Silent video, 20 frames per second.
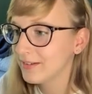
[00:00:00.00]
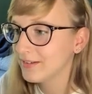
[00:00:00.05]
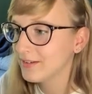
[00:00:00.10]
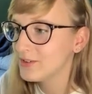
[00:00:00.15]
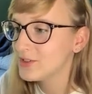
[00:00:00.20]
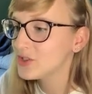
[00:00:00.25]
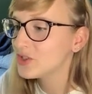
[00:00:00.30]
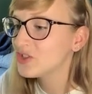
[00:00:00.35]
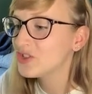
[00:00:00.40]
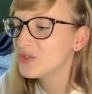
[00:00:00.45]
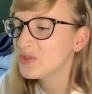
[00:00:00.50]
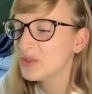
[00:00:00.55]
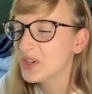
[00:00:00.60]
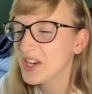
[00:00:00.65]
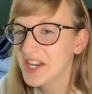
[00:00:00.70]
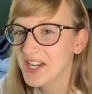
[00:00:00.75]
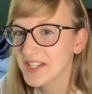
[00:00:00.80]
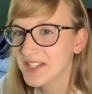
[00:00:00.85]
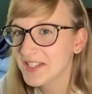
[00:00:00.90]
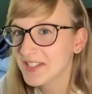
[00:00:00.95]

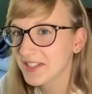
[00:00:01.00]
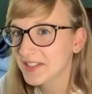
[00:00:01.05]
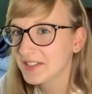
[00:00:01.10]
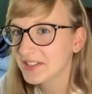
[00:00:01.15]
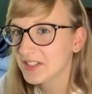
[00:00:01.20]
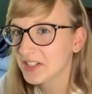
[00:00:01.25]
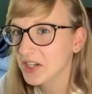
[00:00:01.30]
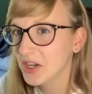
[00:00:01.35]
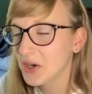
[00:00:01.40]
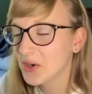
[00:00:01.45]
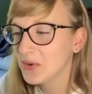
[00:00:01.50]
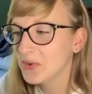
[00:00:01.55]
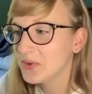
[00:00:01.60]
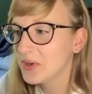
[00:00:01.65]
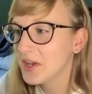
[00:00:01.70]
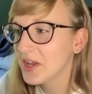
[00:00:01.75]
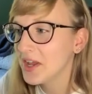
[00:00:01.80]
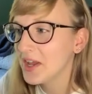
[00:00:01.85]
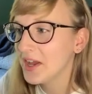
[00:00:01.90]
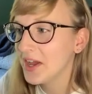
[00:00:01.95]
discreet, you know.
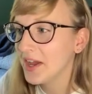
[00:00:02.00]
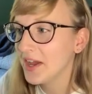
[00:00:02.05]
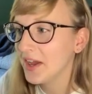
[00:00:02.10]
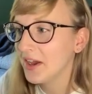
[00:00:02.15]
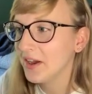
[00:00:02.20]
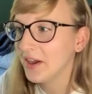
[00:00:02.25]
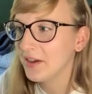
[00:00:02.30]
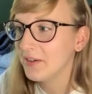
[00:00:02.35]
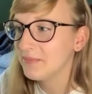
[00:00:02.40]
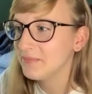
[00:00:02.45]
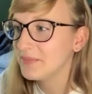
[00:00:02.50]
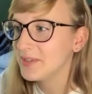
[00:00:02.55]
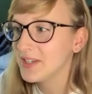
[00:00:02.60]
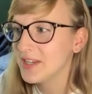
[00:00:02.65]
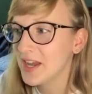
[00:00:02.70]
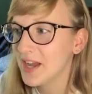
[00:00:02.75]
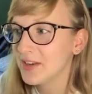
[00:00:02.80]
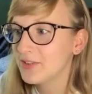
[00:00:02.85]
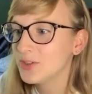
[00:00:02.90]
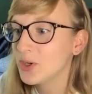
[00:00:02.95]

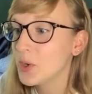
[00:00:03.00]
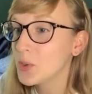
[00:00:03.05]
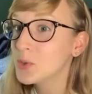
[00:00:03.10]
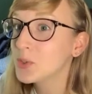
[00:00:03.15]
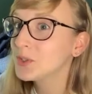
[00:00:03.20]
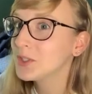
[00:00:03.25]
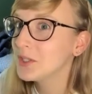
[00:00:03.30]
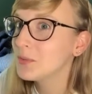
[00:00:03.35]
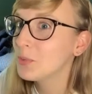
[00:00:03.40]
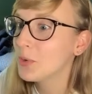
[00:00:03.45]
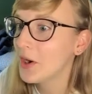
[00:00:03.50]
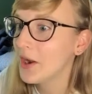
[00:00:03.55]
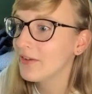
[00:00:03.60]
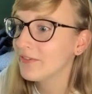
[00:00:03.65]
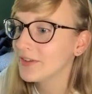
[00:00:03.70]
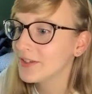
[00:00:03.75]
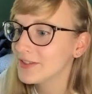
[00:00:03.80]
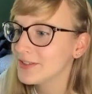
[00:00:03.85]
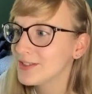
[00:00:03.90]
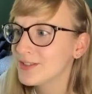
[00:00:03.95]
Yeah, totally
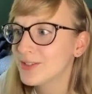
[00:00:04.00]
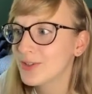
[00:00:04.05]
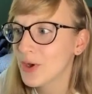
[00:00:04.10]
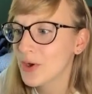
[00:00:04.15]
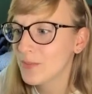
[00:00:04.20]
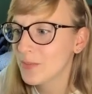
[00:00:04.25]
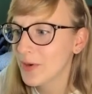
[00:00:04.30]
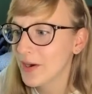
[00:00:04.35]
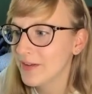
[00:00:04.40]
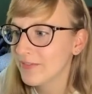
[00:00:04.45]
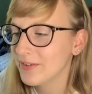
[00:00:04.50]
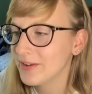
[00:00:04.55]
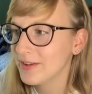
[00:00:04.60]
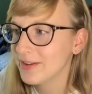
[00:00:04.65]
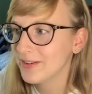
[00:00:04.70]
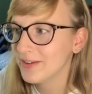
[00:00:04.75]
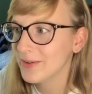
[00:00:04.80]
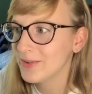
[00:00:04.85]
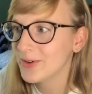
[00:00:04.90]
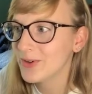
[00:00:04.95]
private. So private, you
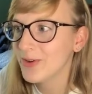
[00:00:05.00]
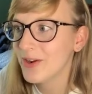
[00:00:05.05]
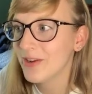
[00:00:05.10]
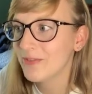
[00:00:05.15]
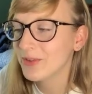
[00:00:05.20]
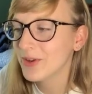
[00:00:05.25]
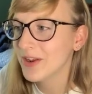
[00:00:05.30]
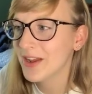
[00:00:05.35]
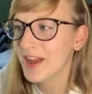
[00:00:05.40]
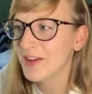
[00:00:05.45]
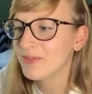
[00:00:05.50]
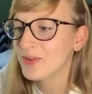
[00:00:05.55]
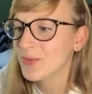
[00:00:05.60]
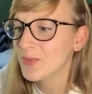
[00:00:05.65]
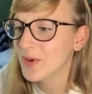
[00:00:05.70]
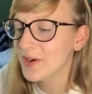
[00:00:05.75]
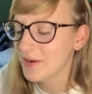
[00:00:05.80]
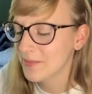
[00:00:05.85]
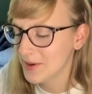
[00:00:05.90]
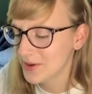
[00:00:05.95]
know. You don't have to ever
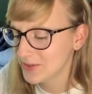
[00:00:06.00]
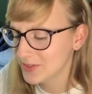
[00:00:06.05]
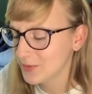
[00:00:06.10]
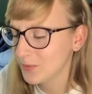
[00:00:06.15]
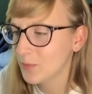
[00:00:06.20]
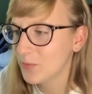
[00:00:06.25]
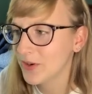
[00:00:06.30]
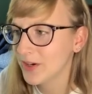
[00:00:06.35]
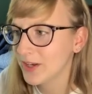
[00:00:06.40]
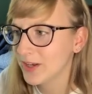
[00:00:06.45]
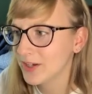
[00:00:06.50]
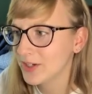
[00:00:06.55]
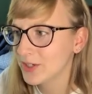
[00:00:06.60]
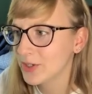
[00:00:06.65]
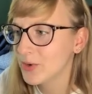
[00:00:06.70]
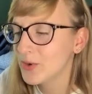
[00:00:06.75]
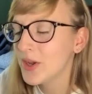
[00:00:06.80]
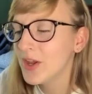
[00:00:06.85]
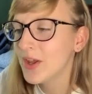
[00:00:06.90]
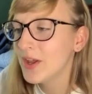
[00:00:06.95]
worry about someone
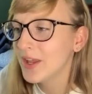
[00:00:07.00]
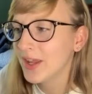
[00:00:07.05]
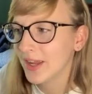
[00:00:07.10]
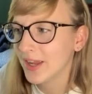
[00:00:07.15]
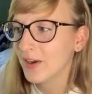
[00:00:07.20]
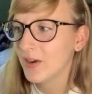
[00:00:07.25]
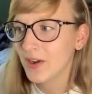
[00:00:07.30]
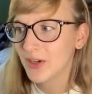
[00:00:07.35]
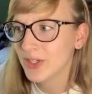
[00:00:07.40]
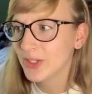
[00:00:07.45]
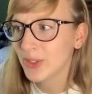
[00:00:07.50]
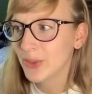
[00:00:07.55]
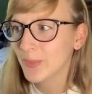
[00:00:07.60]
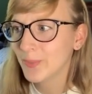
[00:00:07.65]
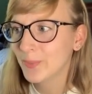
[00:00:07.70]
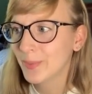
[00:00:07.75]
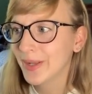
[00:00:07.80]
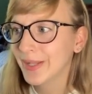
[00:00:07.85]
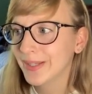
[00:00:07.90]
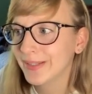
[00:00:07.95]
walking in on you.
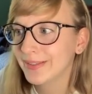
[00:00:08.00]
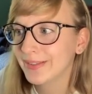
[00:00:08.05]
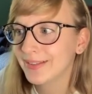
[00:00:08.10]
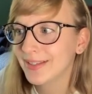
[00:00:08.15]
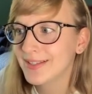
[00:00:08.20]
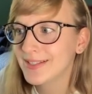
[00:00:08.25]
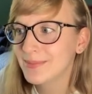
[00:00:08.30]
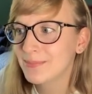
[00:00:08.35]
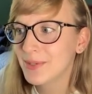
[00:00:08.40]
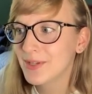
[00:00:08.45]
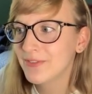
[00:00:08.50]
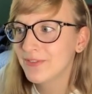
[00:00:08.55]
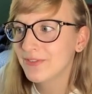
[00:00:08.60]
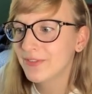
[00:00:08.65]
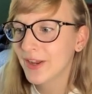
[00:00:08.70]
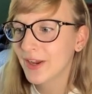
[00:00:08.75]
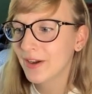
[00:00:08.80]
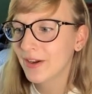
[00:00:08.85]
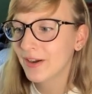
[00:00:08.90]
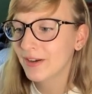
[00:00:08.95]
But let's be
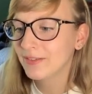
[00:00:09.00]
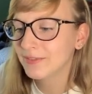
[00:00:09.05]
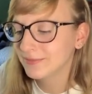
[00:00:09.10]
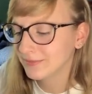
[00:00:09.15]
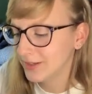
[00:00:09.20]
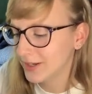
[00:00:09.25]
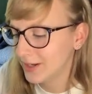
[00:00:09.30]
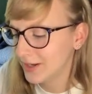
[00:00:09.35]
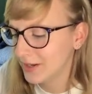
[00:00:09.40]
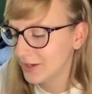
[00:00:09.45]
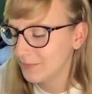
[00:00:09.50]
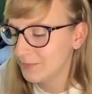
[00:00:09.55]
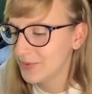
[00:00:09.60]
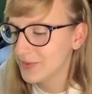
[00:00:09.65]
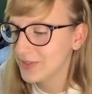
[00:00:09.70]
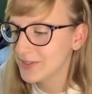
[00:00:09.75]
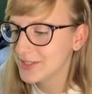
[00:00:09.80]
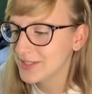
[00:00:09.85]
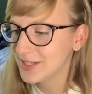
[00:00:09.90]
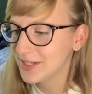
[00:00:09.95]
fair.
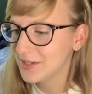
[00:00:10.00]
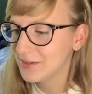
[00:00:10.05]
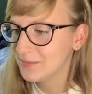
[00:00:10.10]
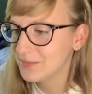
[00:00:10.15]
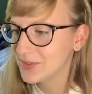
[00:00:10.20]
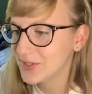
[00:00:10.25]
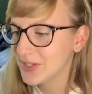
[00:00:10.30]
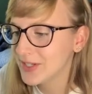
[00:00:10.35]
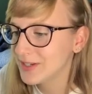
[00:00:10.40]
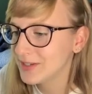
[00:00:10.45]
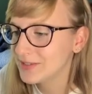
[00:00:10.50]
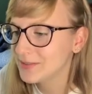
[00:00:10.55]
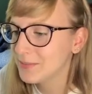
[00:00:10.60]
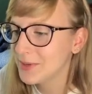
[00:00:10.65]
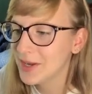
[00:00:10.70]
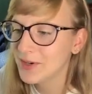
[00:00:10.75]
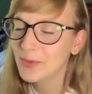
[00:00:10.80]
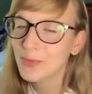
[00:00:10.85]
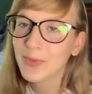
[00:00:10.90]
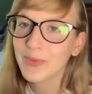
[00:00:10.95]
The Sims, it doesn't
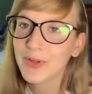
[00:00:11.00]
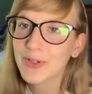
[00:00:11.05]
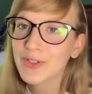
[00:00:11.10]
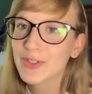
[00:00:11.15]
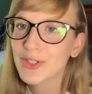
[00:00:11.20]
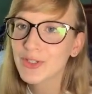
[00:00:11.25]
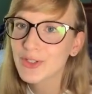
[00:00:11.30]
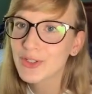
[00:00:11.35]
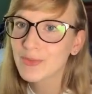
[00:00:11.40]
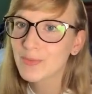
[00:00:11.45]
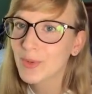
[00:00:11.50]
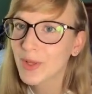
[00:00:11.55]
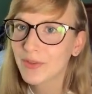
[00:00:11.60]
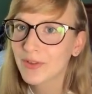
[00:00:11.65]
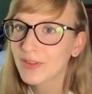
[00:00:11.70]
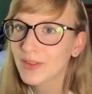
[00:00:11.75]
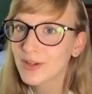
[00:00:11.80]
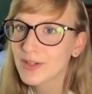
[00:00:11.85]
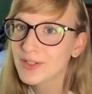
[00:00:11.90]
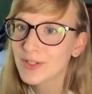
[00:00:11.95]
matter whether
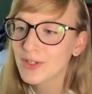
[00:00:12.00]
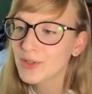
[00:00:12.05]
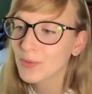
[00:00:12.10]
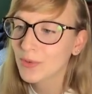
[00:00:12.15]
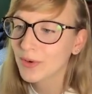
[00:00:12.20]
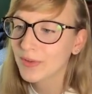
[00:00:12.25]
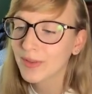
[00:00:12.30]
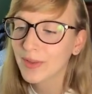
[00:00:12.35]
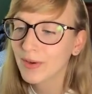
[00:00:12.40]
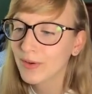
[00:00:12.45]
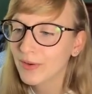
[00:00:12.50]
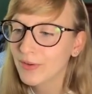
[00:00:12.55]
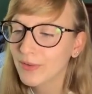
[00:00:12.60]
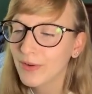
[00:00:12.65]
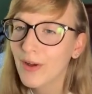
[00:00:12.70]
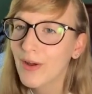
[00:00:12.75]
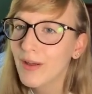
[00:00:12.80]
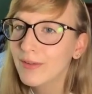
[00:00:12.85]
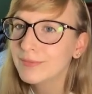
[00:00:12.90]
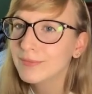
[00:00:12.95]
there's a door there or
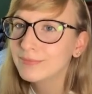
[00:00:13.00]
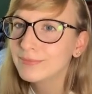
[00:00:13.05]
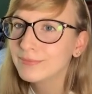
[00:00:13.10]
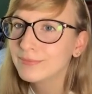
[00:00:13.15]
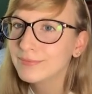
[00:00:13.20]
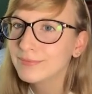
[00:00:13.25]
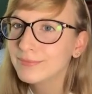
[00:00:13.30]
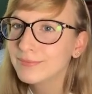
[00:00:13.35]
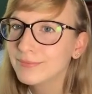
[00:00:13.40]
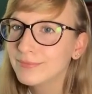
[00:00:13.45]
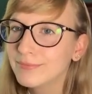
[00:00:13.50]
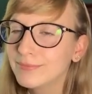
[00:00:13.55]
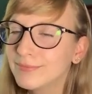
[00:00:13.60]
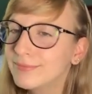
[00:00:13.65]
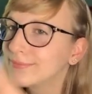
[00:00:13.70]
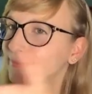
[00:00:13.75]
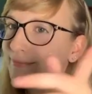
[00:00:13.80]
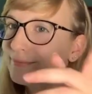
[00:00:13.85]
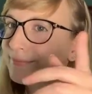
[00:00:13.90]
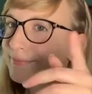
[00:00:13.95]
not.
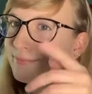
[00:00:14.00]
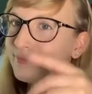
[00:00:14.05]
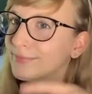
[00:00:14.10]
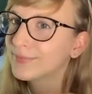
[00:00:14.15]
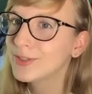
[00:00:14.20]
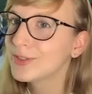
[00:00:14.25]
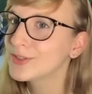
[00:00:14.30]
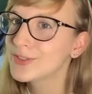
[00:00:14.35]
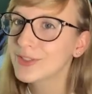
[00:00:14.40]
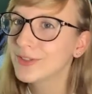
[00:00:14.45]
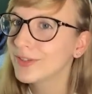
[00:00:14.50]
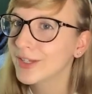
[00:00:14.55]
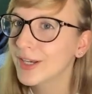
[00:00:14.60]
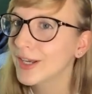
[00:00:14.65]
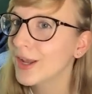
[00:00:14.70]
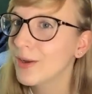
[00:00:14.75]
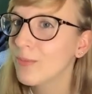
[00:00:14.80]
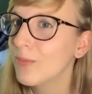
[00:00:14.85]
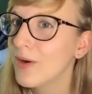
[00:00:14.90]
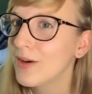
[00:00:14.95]
You're still gonna
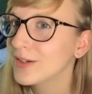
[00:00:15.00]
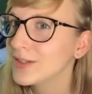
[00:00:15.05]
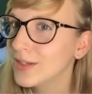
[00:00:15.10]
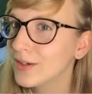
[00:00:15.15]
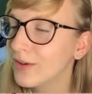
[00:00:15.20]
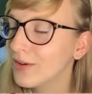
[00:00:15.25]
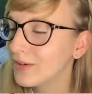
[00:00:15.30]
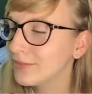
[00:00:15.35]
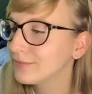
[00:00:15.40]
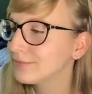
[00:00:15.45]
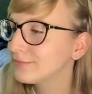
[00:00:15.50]
get walked in on.